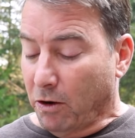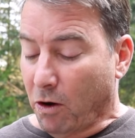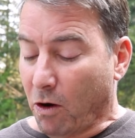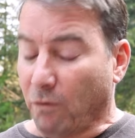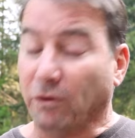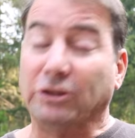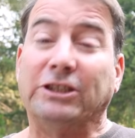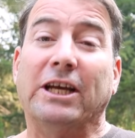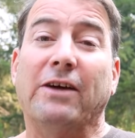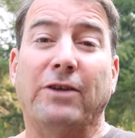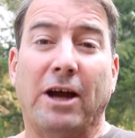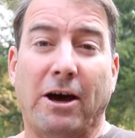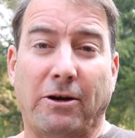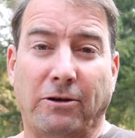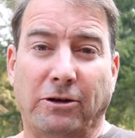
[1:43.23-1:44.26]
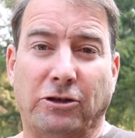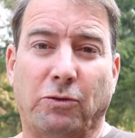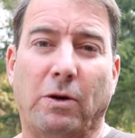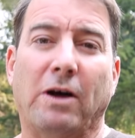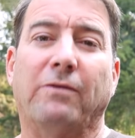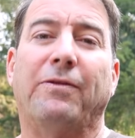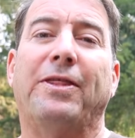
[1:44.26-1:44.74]
over
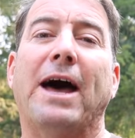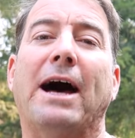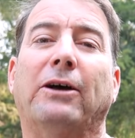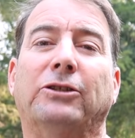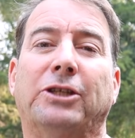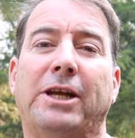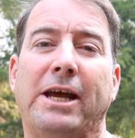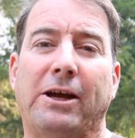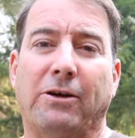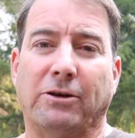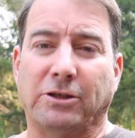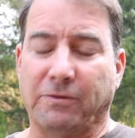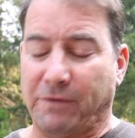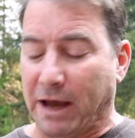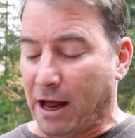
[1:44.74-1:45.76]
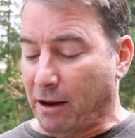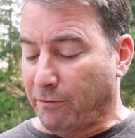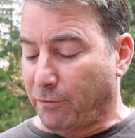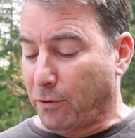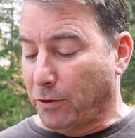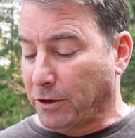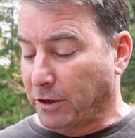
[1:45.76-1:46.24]
712,000 acres of
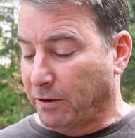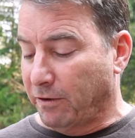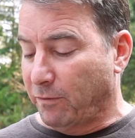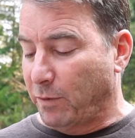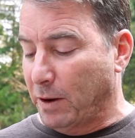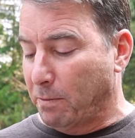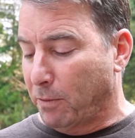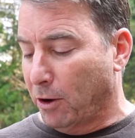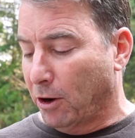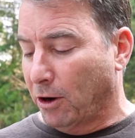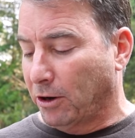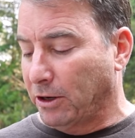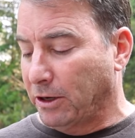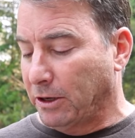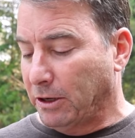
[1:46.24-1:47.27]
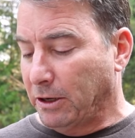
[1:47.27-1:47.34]
California have been burned.